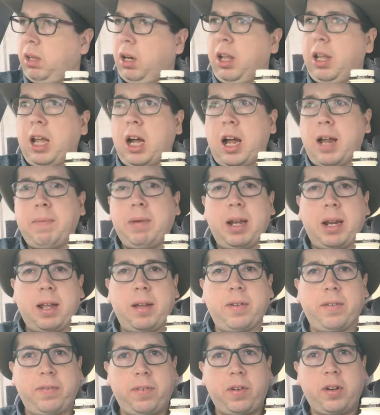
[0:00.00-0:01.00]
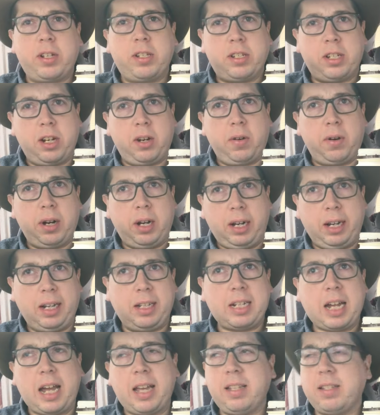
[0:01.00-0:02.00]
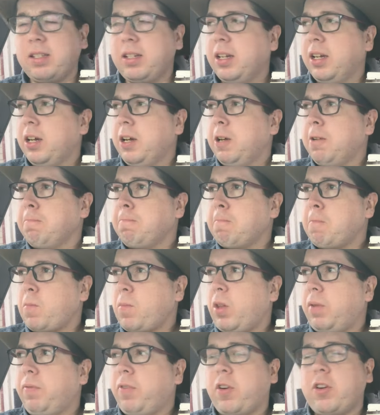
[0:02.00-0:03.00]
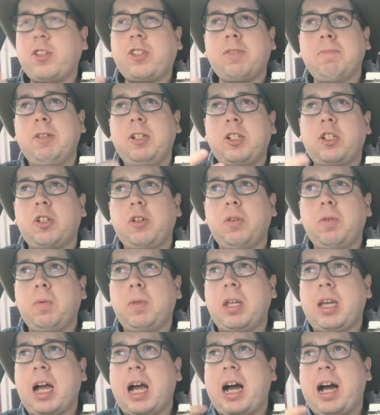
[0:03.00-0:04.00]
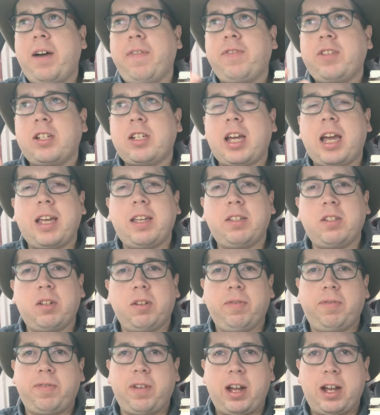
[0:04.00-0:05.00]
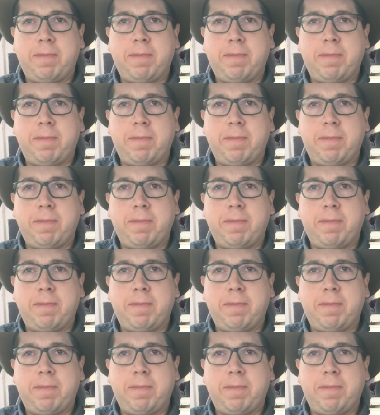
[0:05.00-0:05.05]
Yeah, I'm getting a very cereal-y taste. Very similar to the aftertaste of